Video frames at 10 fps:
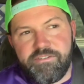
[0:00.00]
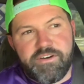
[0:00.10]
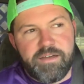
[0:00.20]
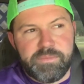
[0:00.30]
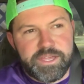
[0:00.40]
a
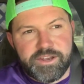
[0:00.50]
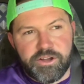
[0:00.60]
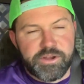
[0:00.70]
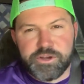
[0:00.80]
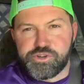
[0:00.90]
$5 million
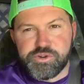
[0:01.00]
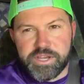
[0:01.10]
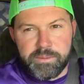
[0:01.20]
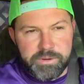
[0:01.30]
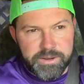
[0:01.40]
a year tree
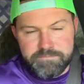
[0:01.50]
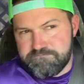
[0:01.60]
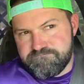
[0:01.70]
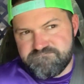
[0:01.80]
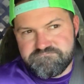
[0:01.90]
company.
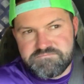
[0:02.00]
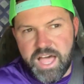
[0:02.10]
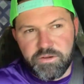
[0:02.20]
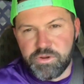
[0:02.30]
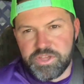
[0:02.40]

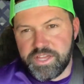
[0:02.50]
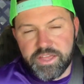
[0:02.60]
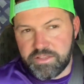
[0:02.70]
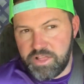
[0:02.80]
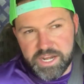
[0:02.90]
Not really.
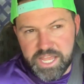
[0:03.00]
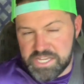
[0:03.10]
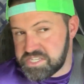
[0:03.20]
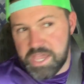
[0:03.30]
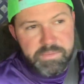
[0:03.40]
Like a lot of
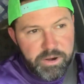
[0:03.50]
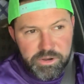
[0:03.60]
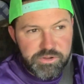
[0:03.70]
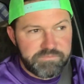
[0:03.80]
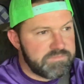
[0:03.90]
guys, yeah, man, I
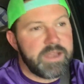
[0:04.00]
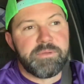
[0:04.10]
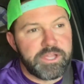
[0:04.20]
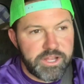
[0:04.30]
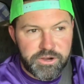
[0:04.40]
want to do a $10
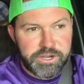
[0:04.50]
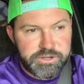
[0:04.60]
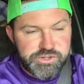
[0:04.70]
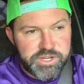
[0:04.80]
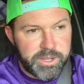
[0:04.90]
million a
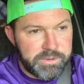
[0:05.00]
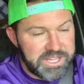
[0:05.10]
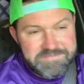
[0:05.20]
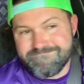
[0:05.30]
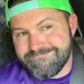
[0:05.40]
year tree company.
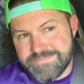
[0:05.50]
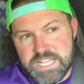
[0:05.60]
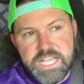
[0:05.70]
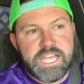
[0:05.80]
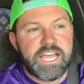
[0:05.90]
Like,
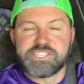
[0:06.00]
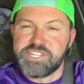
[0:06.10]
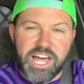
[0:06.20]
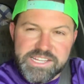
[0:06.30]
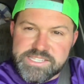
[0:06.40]
it's a
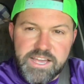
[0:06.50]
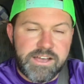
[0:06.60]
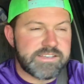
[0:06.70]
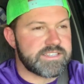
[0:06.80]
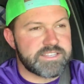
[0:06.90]
lot of
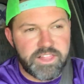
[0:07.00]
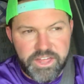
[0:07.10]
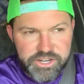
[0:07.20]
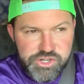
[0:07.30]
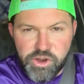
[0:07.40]
saws, it's a
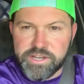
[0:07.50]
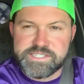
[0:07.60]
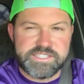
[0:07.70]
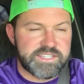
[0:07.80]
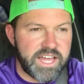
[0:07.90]
lot of
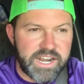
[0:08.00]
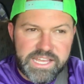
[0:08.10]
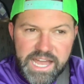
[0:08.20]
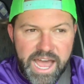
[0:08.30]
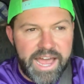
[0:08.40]
trucks, it's a lot of
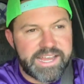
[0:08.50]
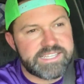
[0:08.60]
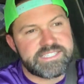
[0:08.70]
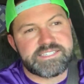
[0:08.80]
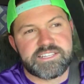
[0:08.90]

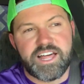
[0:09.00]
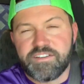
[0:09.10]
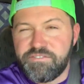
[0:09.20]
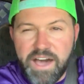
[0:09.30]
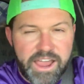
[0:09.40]
guys, it's a lot
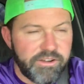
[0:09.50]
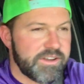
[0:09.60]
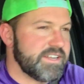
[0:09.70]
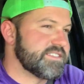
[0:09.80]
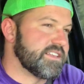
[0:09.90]
of
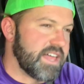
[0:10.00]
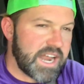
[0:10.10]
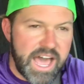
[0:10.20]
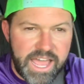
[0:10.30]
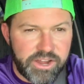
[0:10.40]
firing, it's a lot
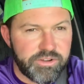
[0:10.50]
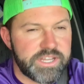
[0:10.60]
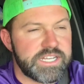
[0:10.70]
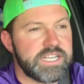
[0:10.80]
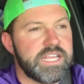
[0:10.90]
of hiring.